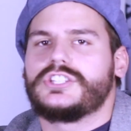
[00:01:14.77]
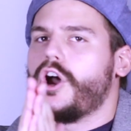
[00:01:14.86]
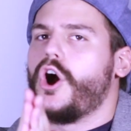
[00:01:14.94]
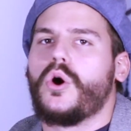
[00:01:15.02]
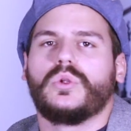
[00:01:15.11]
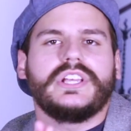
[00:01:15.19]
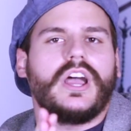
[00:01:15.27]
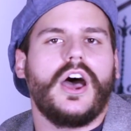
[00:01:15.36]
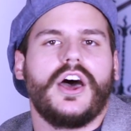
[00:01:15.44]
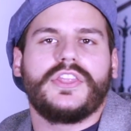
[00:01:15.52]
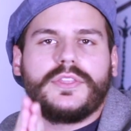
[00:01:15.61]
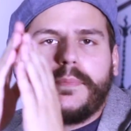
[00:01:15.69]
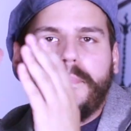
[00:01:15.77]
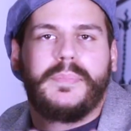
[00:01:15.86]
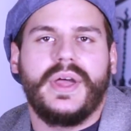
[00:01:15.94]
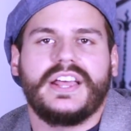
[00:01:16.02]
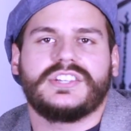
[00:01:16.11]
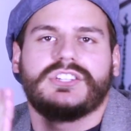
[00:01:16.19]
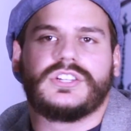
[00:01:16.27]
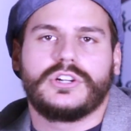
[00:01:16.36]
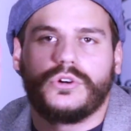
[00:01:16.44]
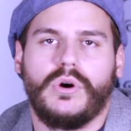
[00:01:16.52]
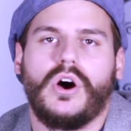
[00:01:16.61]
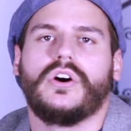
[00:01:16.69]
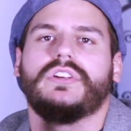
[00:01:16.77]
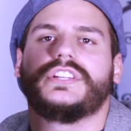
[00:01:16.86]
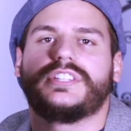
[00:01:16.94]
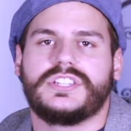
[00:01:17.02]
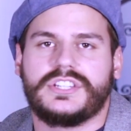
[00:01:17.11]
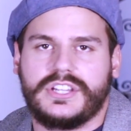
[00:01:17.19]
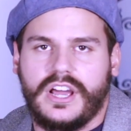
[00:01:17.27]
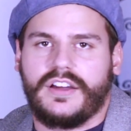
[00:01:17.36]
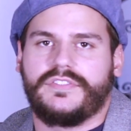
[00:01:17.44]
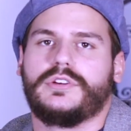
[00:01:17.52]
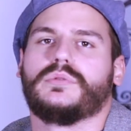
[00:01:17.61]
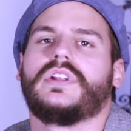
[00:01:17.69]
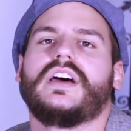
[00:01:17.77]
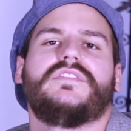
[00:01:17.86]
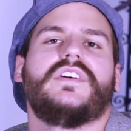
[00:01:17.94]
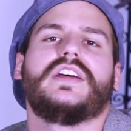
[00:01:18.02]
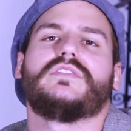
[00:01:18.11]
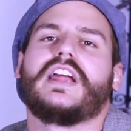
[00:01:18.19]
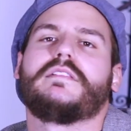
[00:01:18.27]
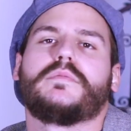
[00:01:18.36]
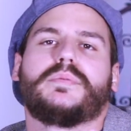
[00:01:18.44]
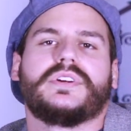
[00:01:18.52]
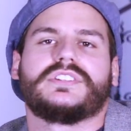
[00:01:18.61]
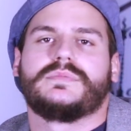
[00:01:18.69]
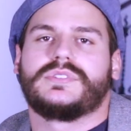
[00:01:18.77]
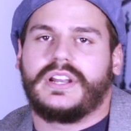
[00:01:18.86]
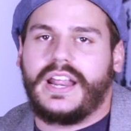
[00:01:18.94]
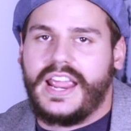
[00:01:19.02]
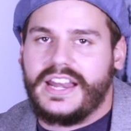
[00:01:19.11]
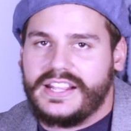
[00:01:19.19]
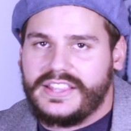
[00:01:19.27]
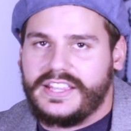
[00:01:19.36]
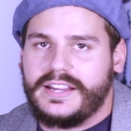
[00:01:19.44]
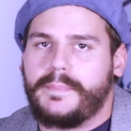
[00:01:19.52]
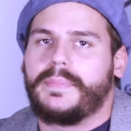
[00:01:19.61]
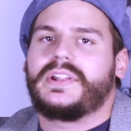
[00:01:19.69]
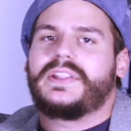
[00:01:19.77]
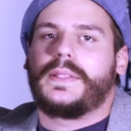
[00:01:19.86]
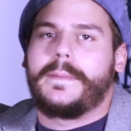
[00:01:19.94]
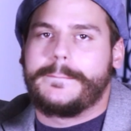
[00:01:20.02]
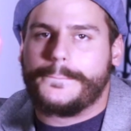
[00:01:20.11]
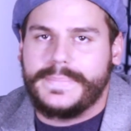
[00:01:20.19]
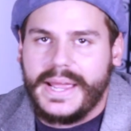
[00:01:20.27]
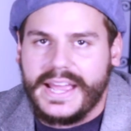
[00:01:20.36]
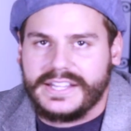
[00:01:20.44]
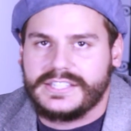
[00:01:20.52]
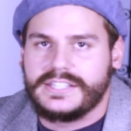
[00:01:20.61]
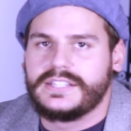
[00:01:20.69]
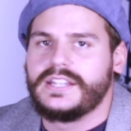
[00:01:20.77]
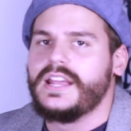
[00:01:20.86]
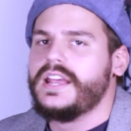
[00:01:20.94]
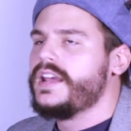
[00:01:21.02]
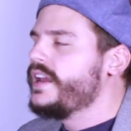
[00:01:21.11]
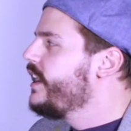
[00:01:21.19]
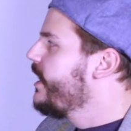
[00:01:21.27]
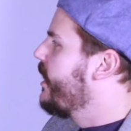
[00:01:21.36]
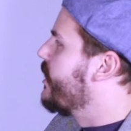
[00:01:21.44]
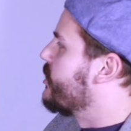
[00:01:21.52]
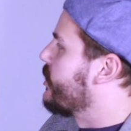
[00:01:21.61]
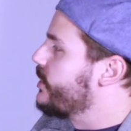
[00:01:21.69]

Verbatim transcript: it's only on the best quality stuff. You will not find rainbow prisms on anything but the best. It's a